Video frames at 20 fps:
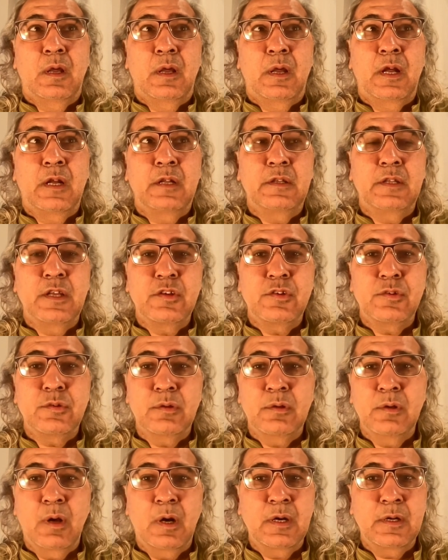And they
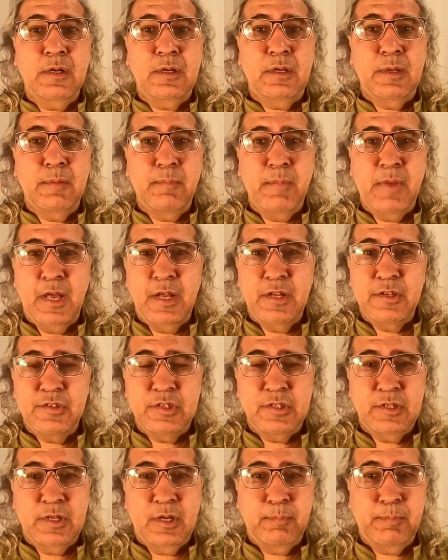should not
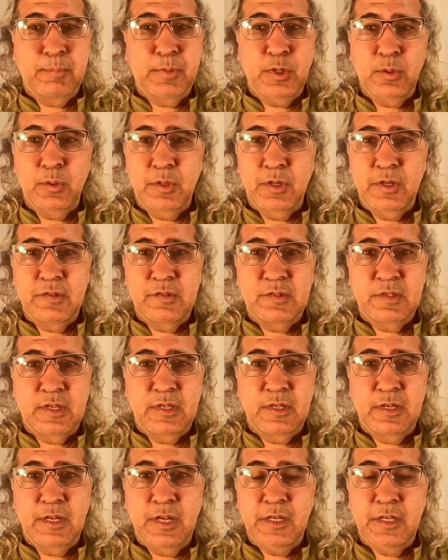imagine a purist
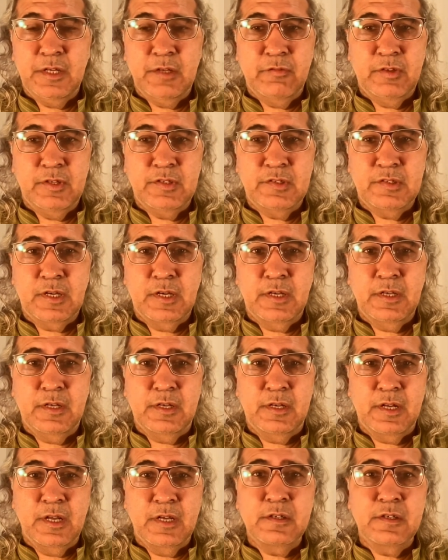and nativist
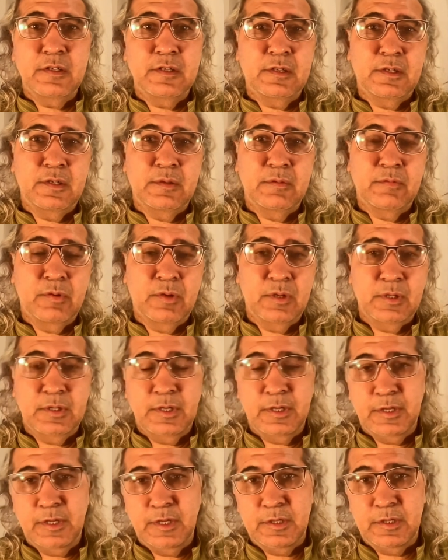identity for the
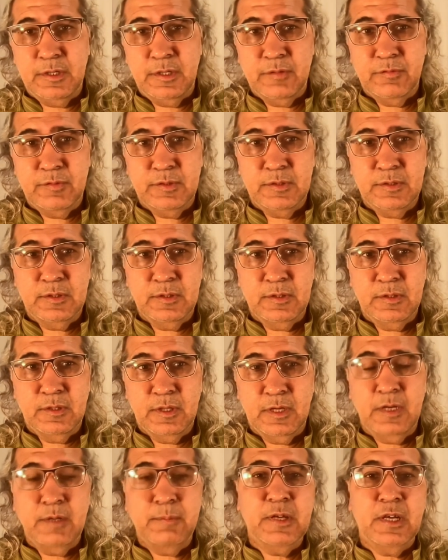natives, right?